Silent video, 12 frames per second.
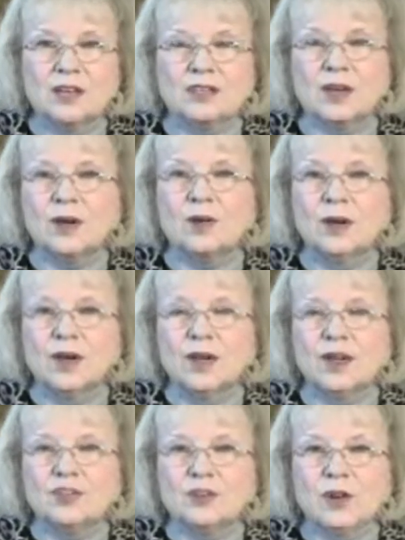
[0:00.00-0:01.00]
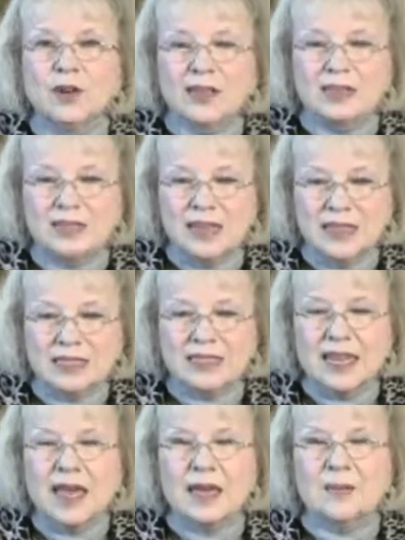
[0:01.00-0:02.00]
So join us next
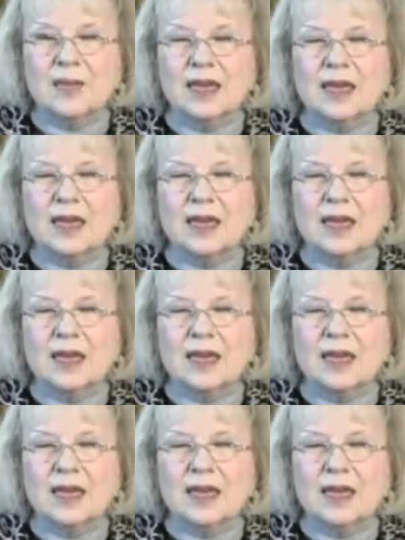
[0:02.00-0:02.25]
time